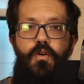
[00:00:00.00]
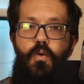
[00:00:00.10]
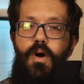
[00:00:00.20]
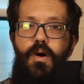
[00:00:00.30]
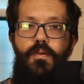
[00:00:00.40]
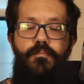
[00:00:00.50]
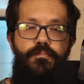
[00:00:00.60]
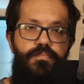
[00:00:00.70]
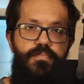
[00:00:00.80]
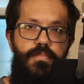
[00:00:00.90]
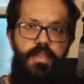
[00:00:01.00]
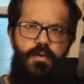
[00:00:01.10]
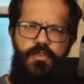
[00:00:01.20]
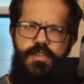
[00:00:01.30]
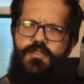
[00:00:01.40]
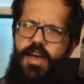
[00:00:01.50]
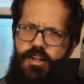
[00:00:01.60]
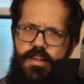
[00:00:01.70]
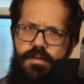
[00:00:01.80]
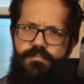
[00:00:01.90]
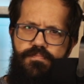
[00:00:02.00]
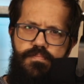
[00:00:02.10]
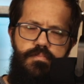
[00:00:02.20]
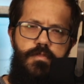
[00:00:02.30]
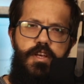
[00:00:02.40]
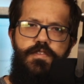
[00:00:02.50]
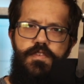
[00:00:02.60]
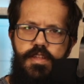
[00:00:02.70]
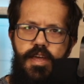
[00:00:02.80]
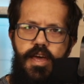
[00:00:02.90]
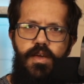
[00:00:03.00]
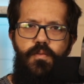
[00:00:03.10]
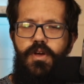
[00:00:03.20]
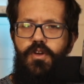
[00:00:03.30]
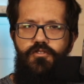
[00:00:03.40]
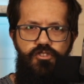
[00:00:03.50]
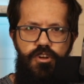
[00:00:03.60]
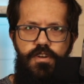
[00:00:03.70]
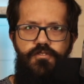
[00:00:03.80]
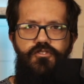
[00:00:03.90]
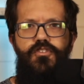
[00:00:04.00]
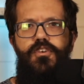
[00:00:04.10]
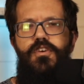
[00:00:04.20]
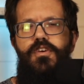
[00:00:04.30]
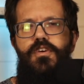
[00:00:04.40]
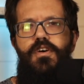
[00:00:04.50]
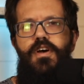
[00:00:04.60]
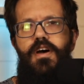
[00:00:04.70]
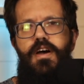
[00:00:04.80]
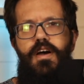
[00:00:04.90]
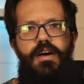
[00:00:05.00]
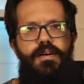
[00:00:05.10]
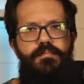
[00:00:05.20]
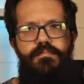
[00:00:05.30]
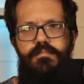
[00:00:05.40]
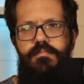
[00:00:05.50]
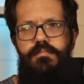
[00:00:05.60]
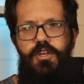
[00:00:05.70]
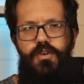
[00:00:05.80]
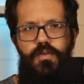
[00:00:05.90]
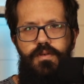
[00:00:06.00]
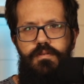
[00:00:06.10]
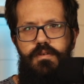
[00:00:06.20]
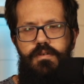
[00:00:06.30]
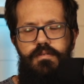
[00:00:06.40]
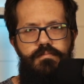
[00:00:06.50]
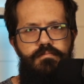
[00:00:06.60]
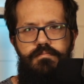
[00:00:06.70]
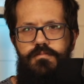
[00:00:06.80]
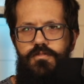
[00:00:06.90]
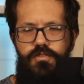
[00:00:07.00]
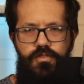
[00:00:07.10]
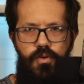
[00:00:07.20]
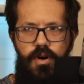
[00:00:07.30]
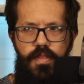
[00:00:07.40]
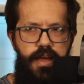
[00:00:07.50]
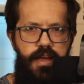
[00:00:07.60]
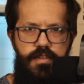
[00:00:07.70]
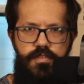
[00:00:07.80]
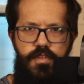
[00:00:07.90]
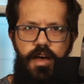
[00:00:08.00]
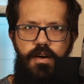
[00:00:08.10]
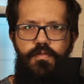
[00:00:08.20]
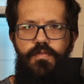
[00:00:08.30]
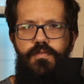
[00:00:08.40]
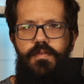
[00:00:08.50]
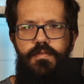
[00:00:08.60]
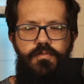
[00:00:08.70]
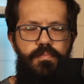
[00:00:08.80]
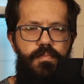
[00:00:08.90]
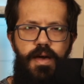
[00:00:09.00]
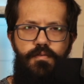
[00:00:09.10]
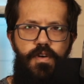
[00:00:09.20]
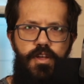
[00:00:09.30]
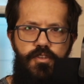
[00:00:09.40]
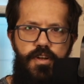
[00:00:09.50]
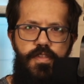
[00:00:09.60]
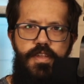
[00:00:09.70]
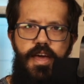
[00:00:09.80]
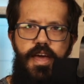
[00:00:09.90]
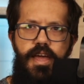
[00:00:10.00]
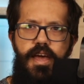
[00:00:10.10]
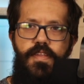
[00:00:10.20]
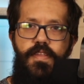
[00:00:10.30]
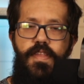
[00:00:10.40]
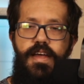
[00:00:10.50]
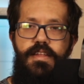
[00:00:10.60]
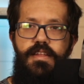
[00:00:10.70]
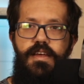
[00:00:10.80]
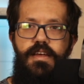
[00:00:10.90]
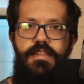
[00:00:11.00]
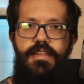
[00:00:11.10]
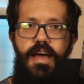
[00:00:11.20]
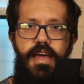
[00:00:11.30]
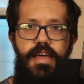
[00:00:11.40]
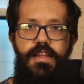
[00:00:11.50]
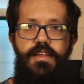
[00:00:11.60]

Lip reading: Well, that was on a Saturday. Sunday, we go to church, uh, you know, do all that kind of stuff, have fun during the day. And then that night,